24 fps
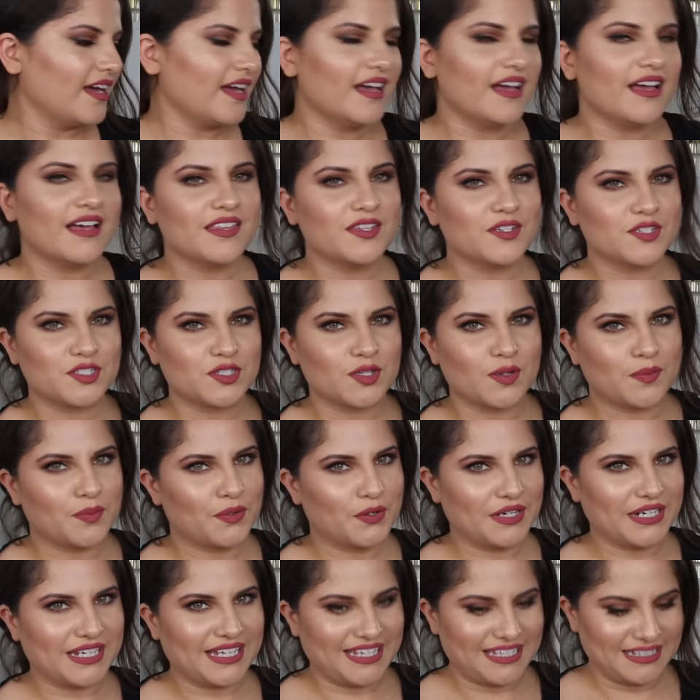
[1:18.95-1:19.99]
Oh, they're so
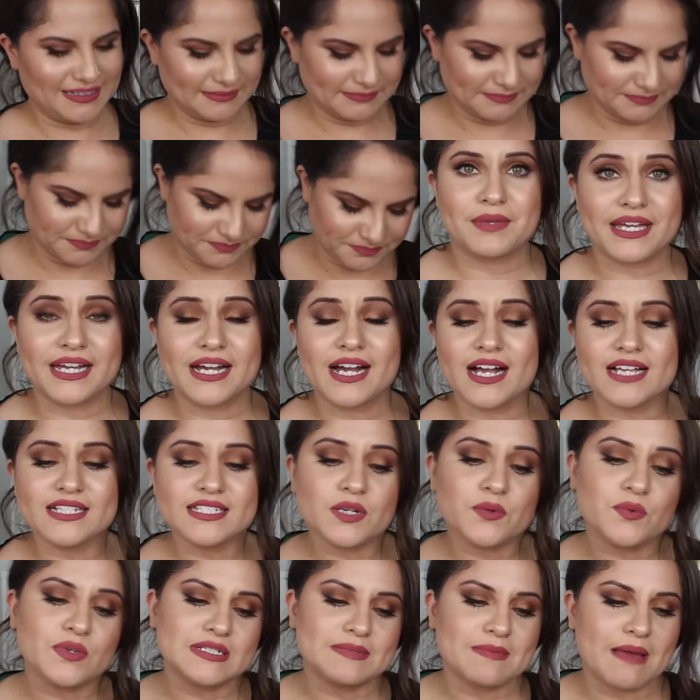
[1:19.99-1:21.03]
pretty.
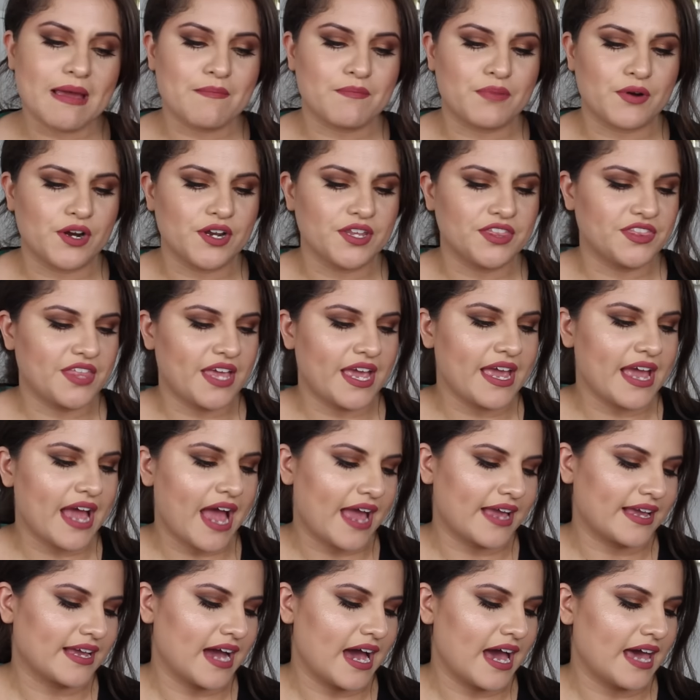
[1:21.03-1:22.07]
Because it was my birthday,
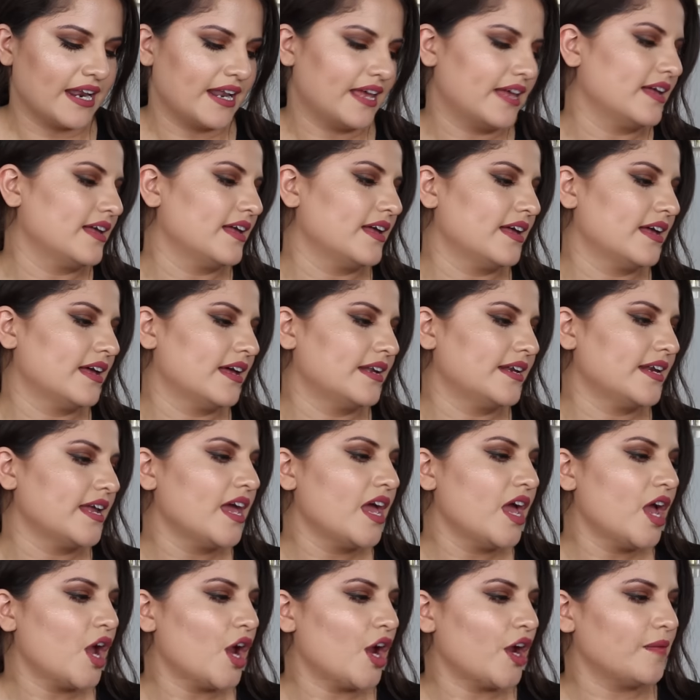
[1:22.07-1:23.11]
I got an
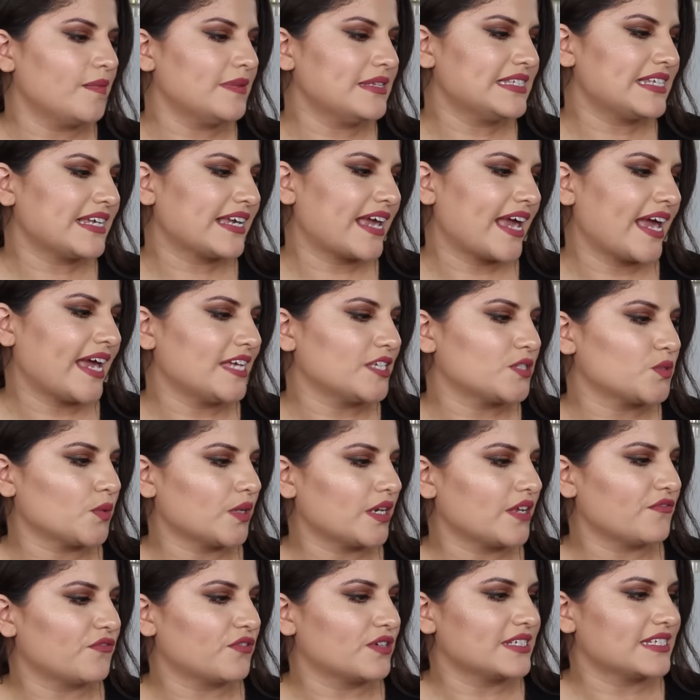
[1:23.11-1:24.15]
Urban Decay
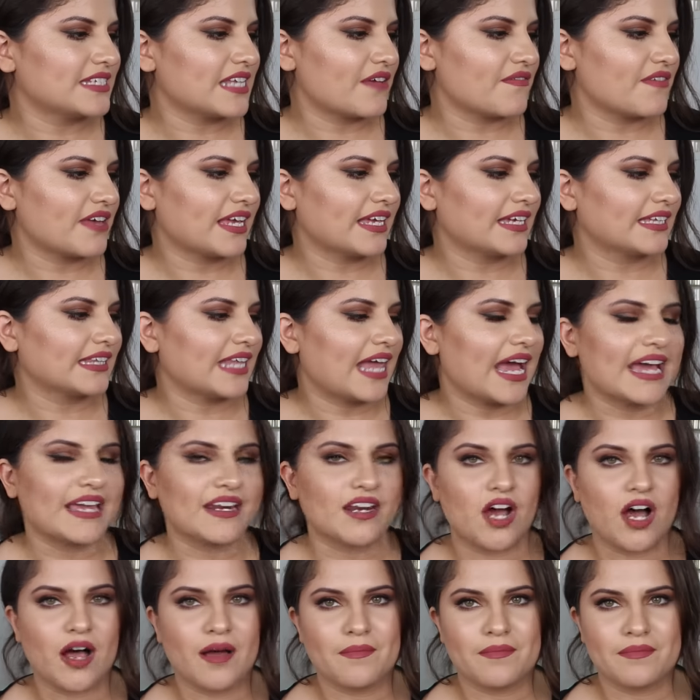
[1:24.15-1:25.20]
24-7
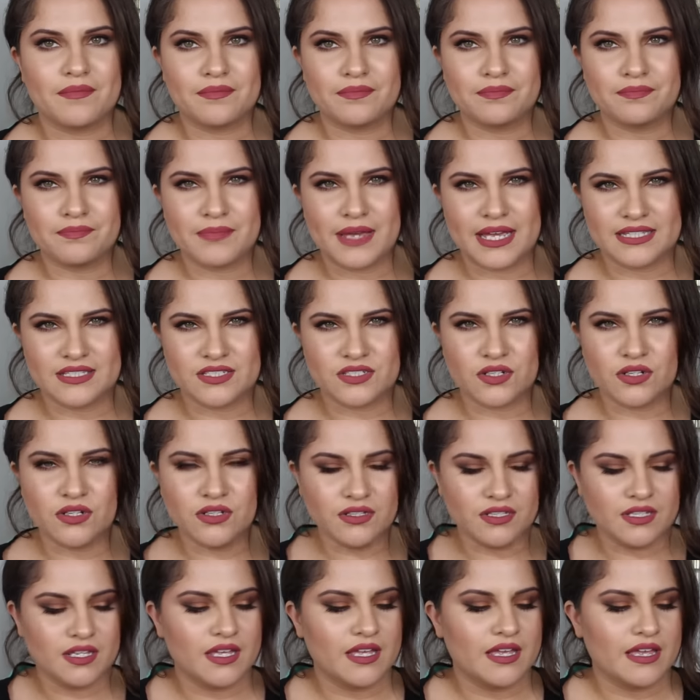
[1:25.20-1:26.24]
Glide on
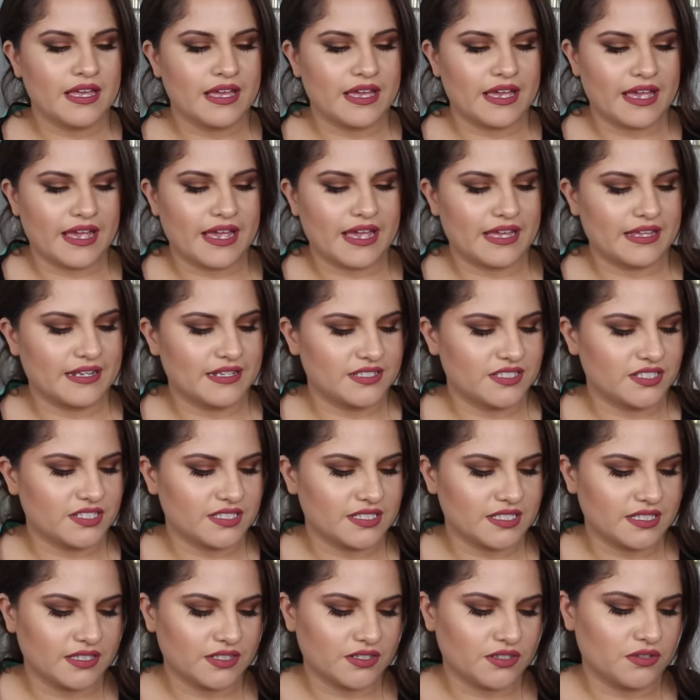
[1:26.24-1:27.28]
pencil. And it's
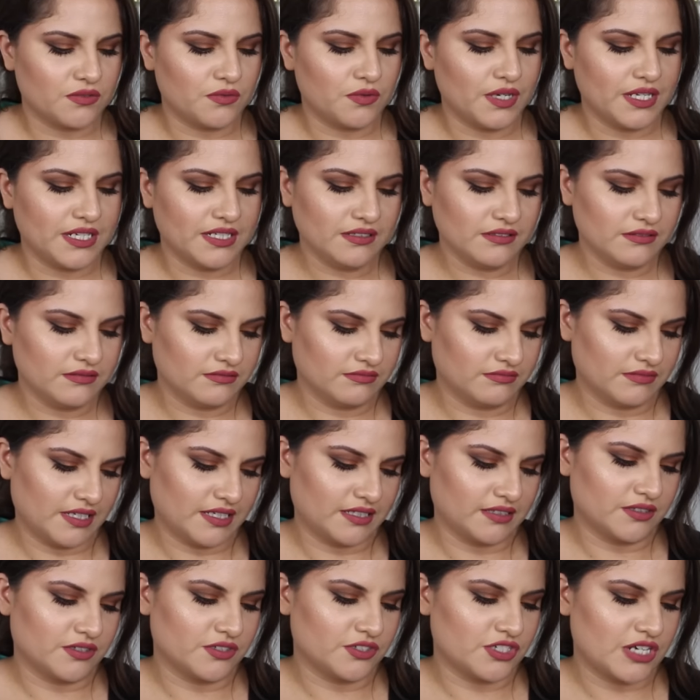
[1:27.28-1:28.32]
just a little one,
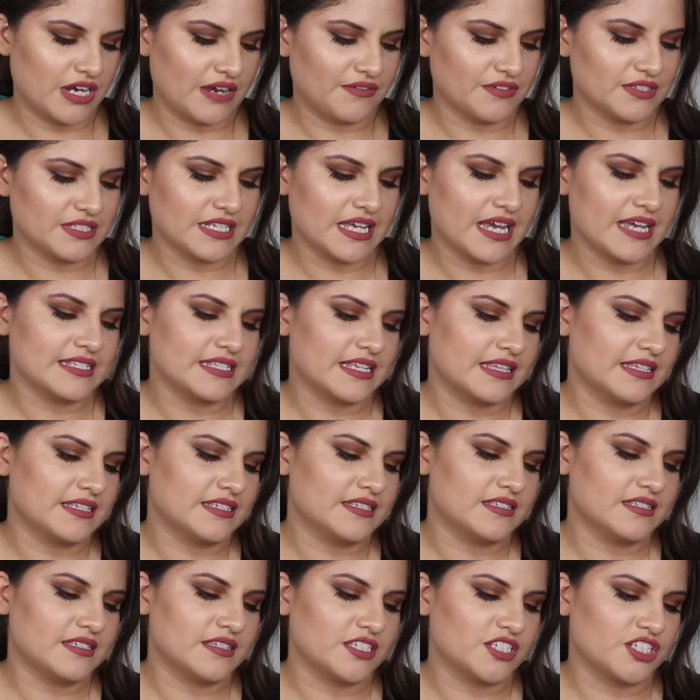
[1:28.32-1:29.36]
like a little travel size. And
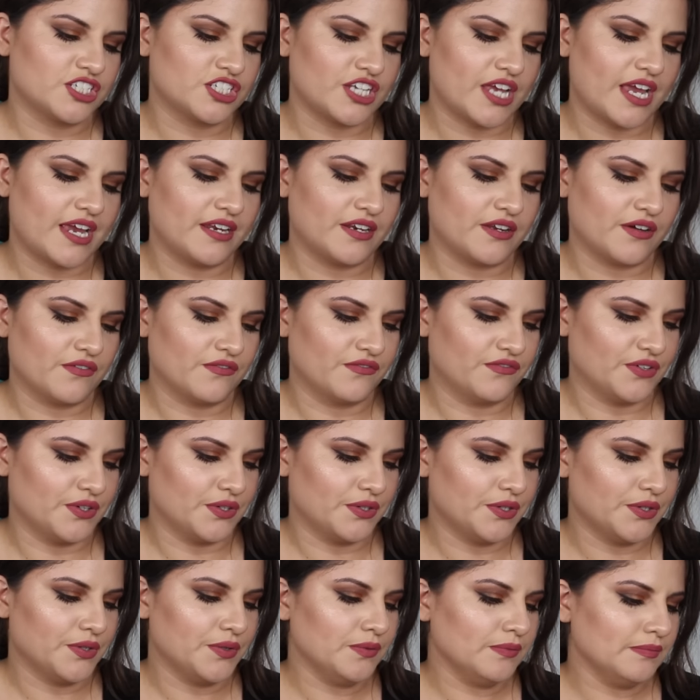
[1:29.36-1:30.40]
this is in the shade
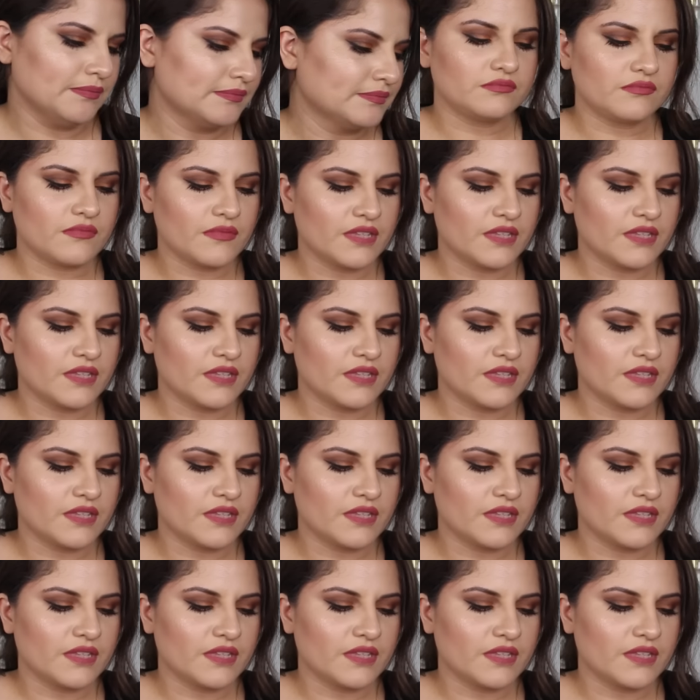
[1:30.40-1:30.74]
Voodoo.